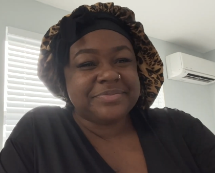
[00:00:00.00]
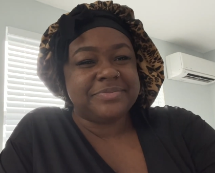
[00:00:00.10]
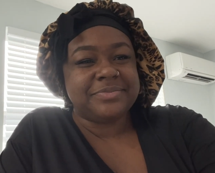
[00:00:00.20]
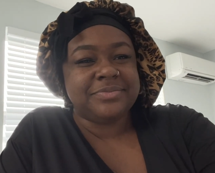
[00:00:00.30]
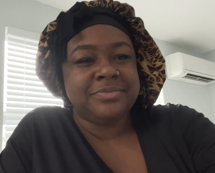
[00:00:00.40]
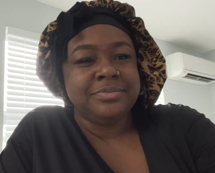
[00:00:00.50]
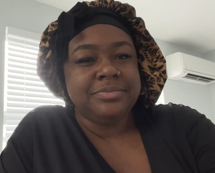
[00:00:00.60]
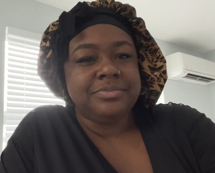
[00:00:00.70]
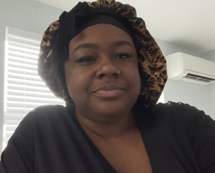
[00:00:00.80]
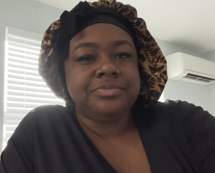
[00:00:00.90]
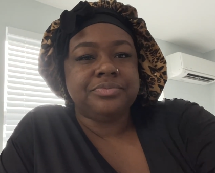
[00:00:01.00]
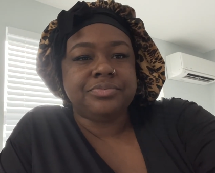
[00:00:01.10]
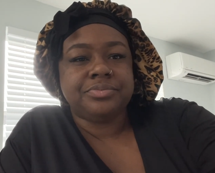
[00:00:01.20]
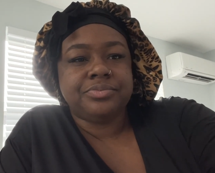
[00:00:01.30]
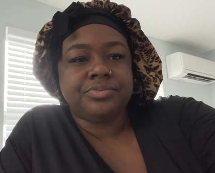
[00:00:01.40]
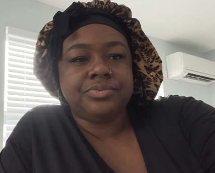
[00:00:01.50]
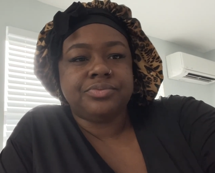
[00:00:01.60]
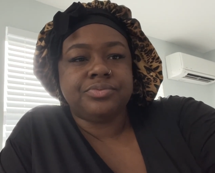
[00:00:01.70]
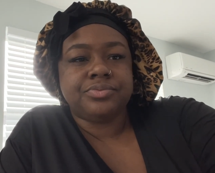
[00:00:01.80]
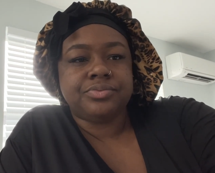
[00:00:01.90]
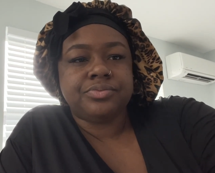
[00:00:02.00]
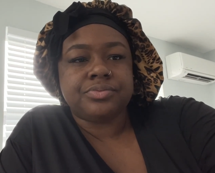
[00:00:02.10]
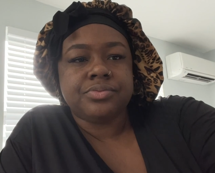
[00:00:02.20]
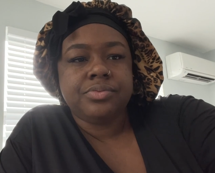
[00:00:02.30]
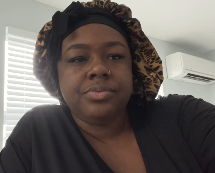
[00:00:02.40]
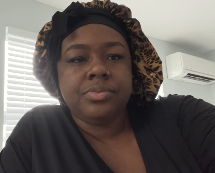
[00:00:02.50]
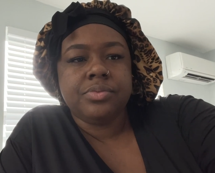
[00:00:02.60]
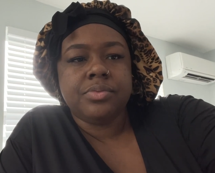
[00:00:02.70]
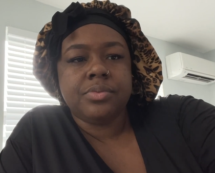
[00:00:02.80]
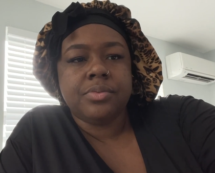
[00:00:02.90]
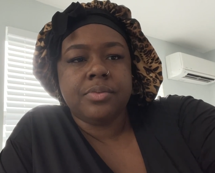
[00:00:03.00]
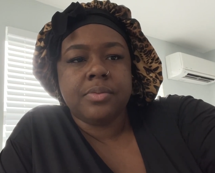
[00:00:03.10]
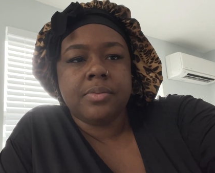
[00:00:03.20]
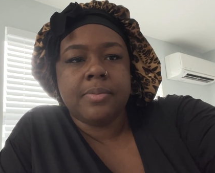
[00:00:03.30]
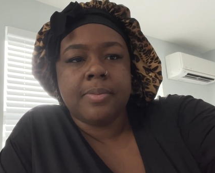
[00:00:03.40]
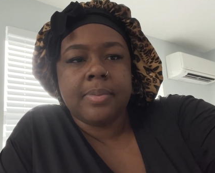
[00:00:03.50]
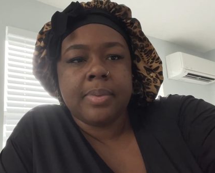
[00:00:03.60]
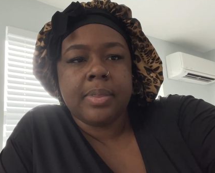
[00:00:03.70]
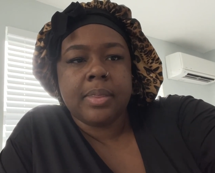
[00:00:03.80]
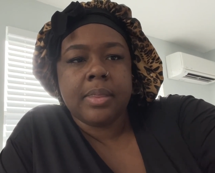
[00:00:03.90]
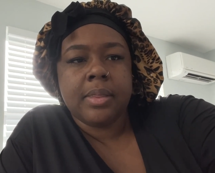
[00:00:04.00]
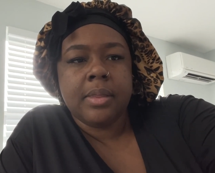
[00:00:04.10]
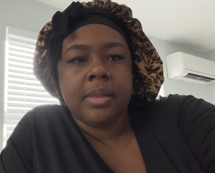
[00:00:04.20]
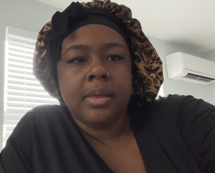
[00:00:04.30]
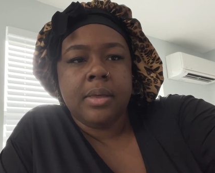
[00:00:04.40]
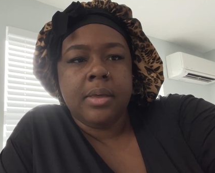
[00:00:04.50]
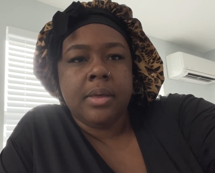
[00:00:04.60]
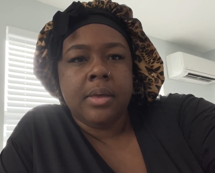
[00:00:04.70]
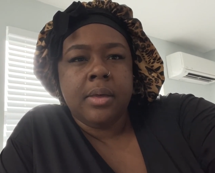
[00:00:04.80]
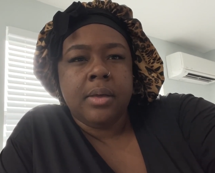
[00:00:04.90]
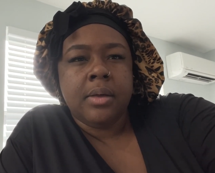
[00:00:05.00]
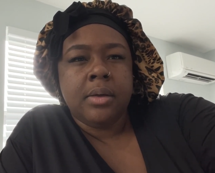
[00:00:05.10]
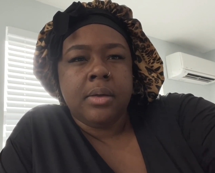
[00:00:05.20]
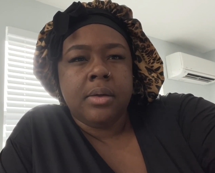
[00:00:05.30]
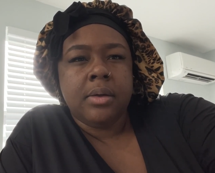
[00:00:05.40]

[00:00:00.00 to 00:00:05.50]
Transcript: No one is speaking in this clip.